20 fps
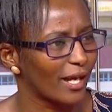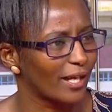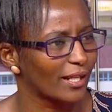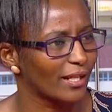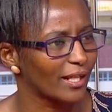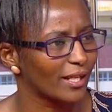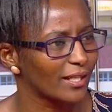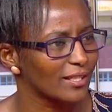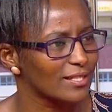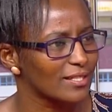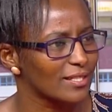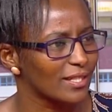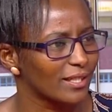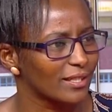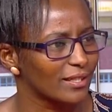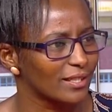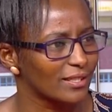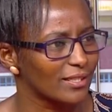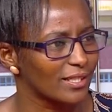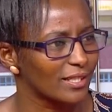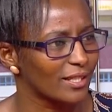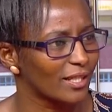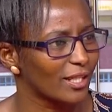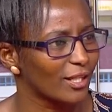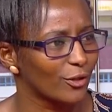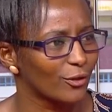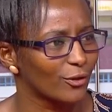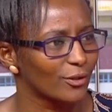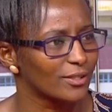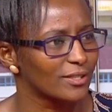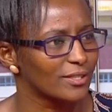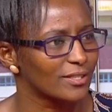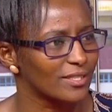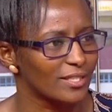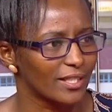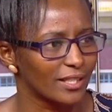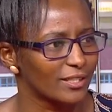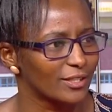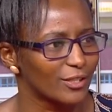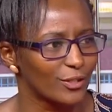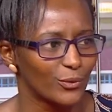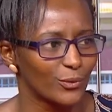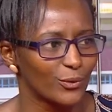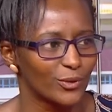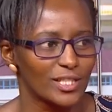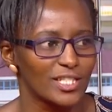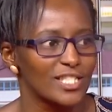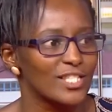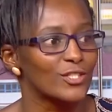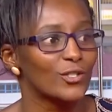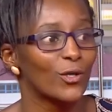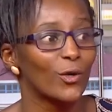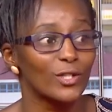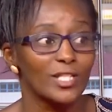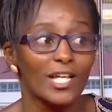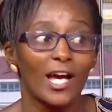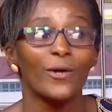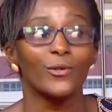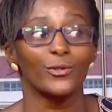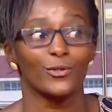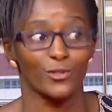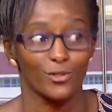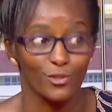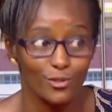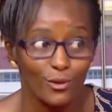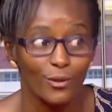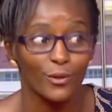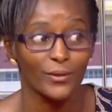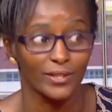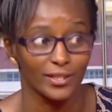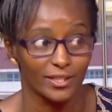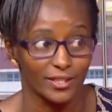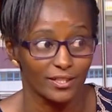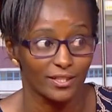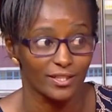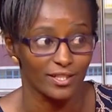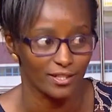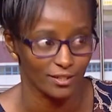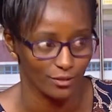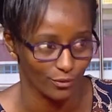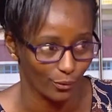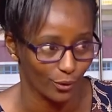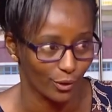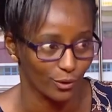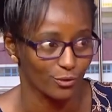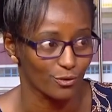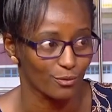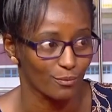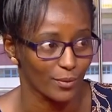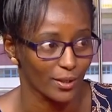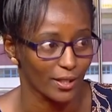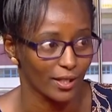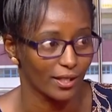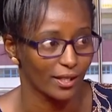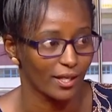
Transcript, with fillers: I like saying that. I think God said, No, this is not how your story is mm -hmm. going to be.